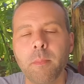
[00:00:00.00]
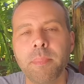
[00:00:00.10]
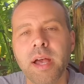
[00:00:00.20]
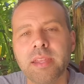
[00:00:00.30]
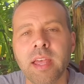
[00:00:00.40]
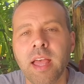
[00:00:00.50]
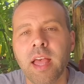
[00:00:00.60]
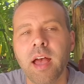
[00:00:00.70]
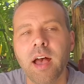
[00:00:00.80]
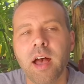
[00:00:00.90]
But
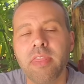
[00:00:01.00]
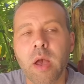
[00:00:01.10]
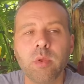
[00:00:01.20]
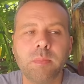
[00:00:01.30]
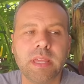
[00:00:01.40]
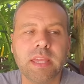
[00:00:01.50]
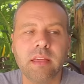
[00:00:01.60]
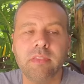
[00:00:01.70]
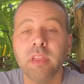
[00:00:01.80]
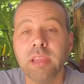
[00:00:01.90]
uh, that would be
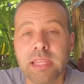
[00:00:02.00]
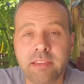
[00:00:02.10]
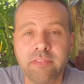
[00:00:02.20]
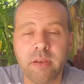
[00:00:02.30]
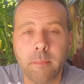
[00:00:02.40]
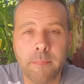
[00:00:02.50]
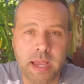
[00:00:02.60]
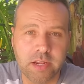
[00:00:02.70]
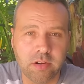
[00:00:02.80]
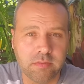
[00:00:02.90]
the leaf
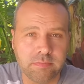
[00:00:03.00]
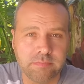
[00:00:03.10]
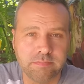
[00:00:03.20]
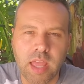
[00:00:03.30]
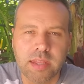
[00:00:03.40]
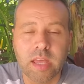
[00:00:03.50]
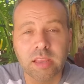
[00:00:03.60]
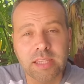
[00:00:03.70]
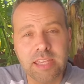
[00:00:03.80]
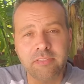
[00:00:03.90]
miner. Now
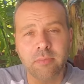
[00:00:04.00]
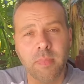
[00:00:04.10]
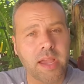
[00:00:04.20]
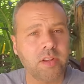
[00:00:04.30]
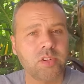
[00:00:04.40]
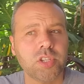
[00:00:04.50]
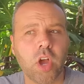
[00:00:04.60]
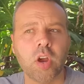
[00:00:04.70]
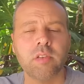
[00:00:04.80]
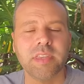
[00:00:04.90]
leaf miners
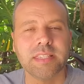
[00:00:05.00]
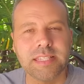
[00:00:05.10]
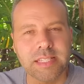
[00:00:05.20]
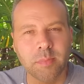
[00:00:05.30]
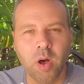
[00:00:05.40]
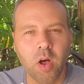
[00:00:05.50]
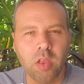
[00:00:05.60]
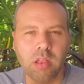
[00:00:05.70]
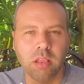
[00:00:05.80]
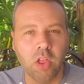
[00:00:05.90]
are the
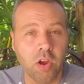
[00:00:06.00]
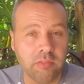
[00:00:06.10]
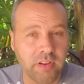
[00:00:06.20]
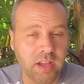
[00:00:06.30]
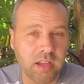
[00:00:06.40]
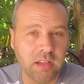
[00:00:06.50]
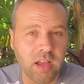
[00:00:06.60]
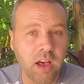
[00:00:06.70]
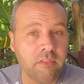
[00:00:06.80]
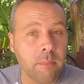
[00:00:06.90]
small larvae
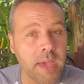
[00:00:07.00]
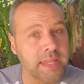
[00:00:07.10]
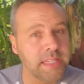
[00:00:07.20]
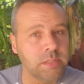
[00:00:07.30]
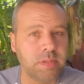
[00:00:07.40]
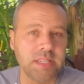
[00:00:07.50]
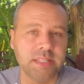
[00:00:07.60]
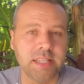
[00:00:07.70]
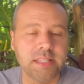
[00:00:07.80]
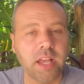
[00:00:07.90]
of many
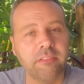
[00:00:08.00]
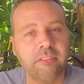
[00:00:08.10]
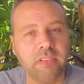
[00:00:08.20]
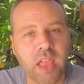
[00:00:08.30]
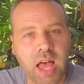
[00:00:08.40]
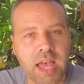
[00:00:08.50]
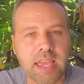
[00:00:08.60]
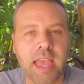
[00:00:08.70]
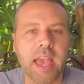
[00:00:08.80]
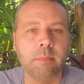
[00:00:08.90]
species of
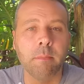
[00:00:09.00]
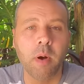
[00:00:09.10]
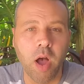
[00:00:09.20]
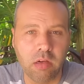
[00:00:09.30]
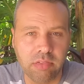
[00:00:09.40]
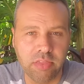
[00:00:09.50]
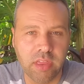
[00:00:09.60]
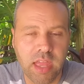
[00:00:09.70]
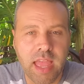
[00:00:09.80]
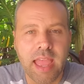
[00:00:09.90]
fly and moth.
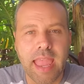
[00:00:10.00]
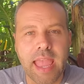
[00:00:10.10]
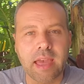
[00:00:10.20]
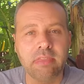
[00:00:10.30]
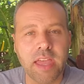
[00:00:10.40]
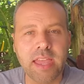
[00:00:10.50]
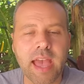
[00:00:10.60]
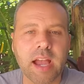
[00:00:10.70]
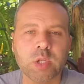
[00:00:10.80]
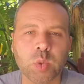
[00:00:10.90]
And they
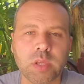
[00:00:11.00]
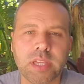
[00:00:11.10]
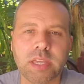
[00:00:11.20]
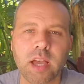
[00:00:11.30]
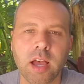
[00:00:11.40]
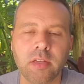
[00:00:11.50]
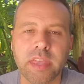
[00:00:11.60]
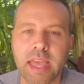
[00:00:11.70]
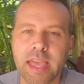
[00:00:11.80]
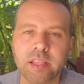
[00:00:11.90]
actually, uh,
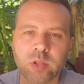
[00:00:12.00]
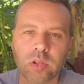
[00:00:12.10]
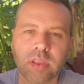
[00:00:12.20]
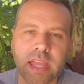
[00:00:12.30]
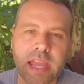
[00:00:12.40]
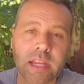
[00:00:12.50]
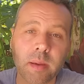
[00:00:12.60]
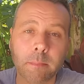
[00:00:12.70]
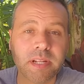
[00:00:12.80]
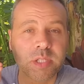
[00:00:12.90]
the eggs are laid
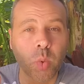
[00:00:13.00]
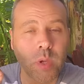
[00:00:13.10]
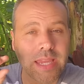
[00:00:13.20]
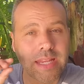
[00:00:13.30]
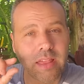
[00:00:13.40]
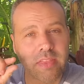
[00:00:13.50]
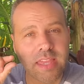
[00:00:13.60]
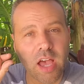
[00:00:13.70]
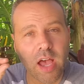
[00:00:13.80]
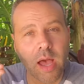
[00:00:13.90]
between
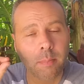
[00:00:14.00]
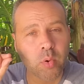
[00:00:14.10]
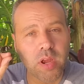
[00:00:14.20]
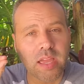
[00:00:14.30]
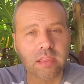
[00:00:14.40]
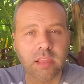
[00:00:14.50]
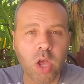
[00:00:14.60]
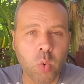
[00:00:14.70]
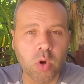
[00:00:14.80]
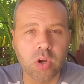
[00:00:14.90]
the upper and
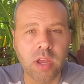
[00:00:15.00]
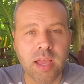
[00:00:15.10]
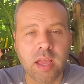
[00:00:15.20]
lower